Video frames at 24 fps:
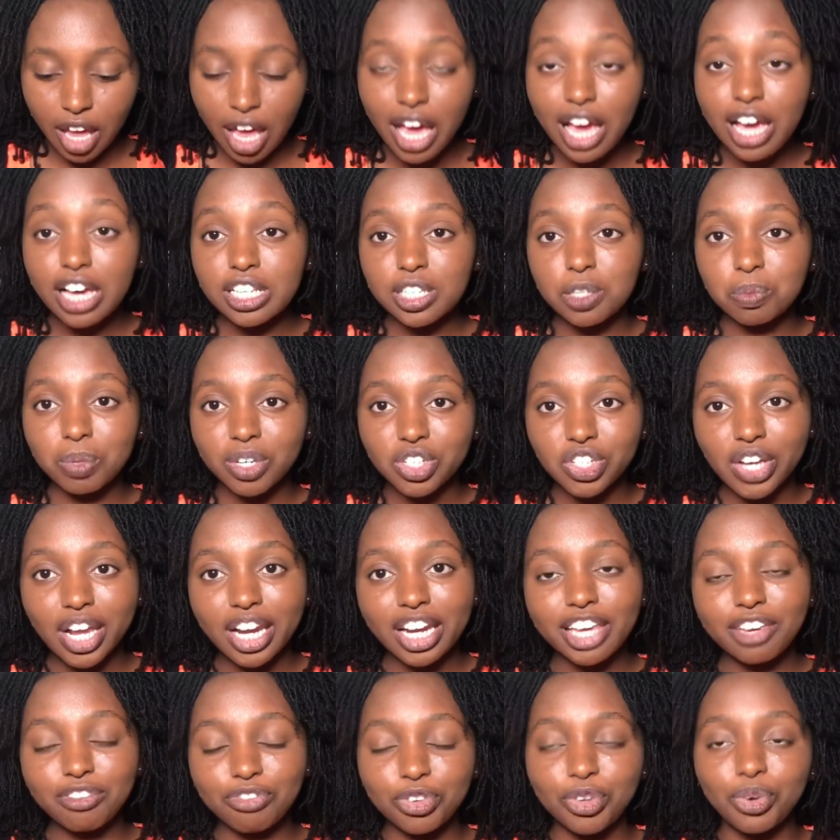
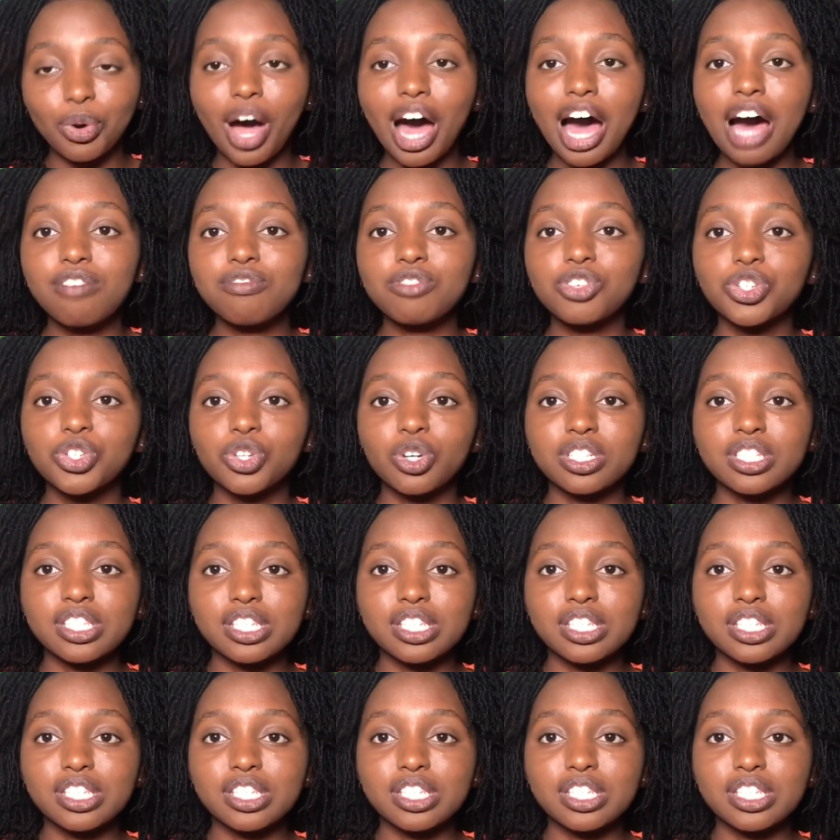especially if you have short